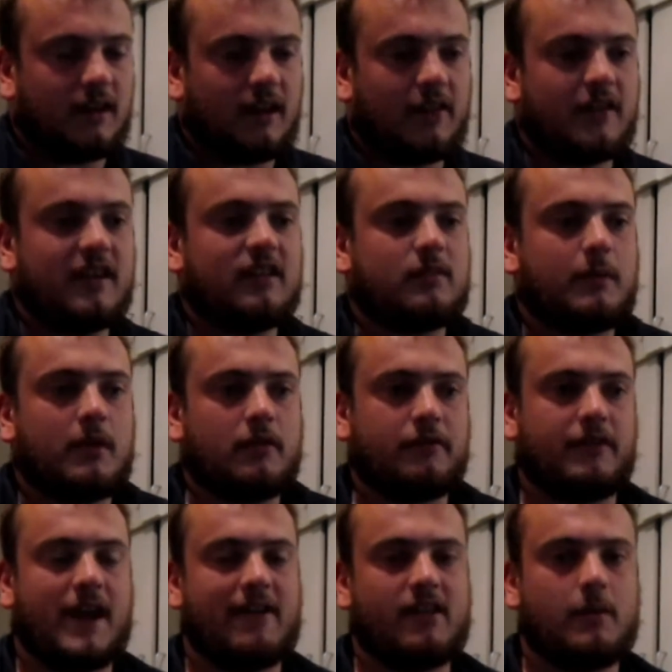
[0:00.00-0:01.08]
Like there needs to be enough
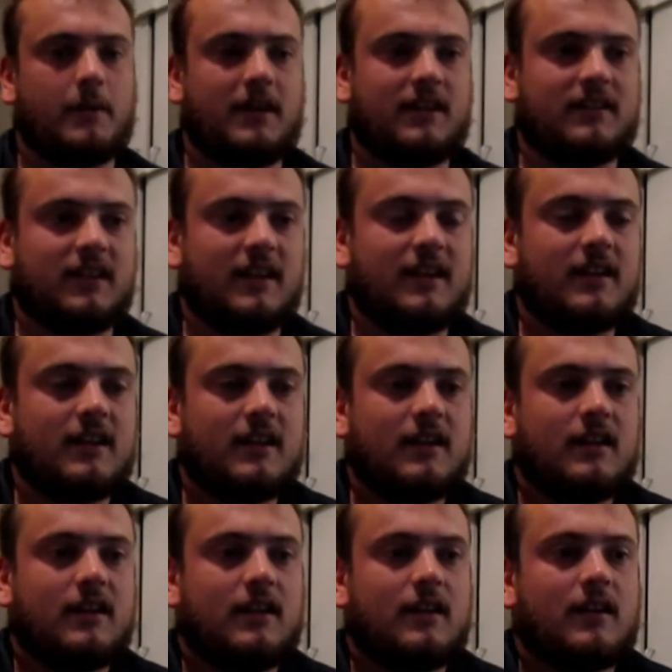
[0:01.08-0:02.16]
variability
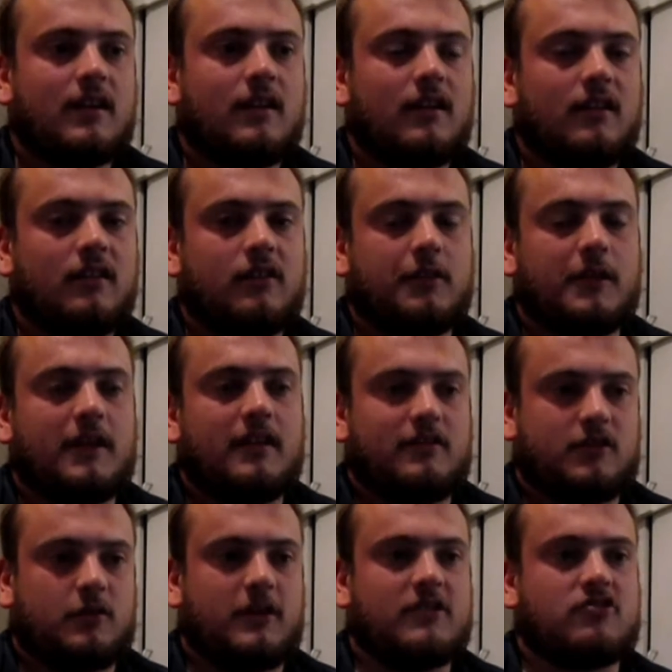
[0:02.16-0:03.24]
to
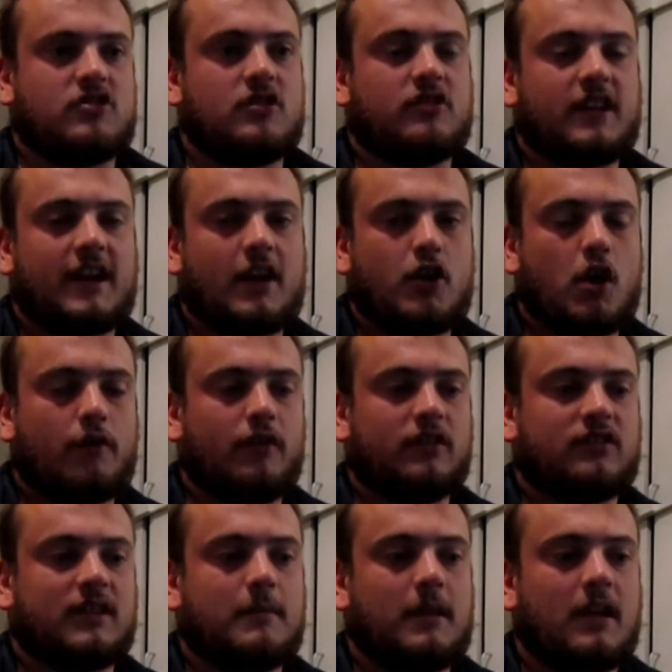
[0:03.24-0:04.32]
introduce like a novel
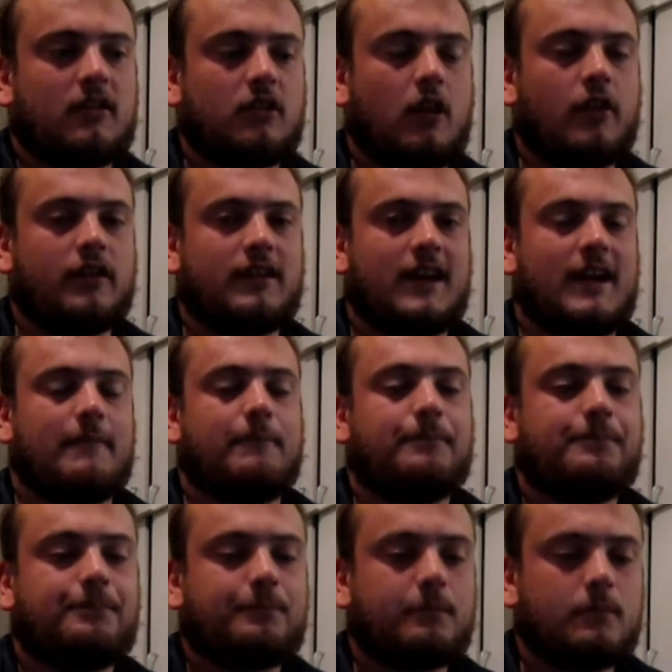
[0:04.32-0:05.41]
stimulus all the time.
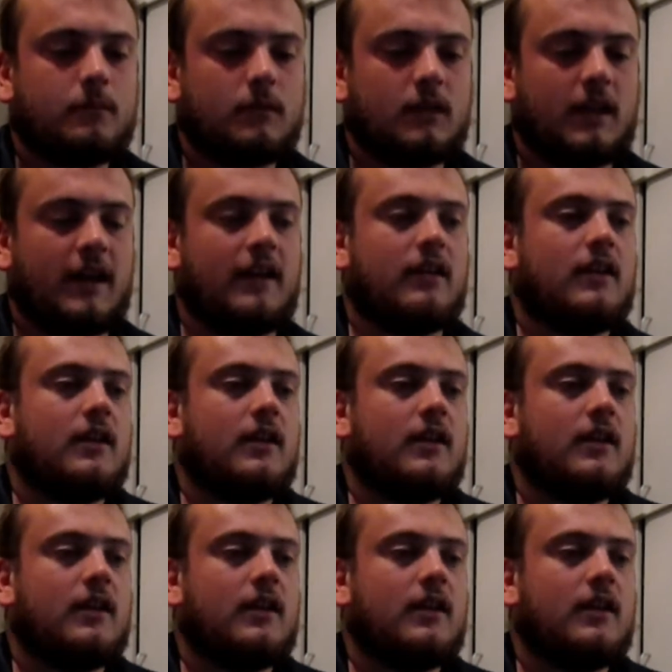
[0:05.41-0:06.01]
Like